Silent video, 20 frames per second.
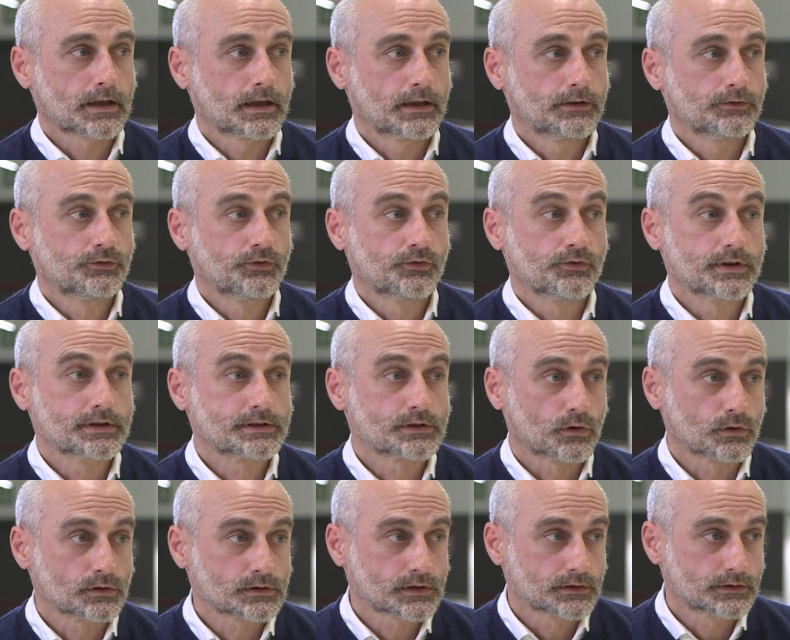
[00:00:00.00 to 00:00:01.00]
And there is
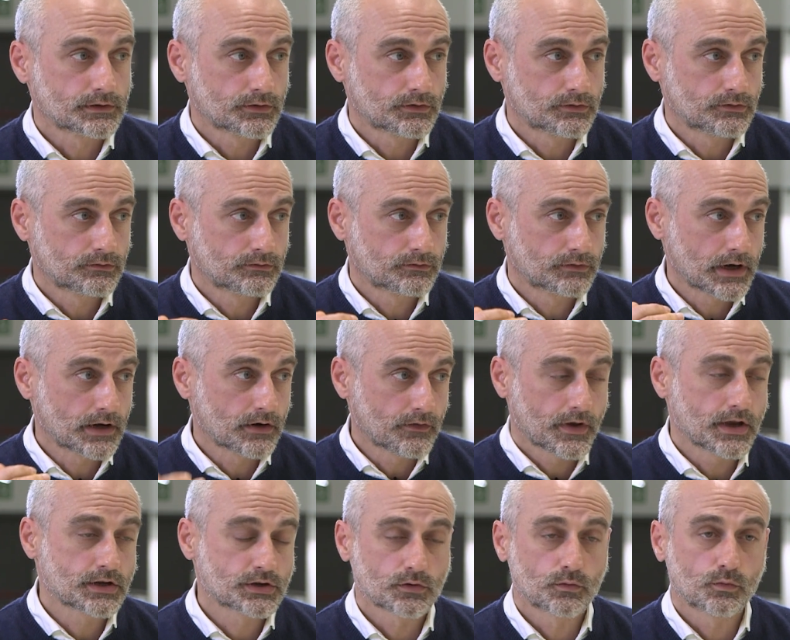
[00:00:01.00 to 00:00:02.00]
also the
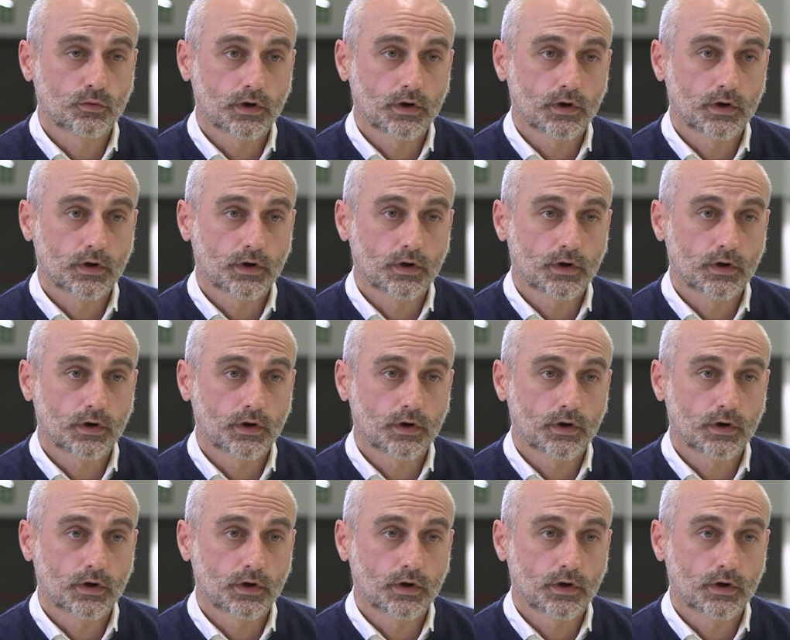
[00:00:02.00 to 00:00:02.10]
renovation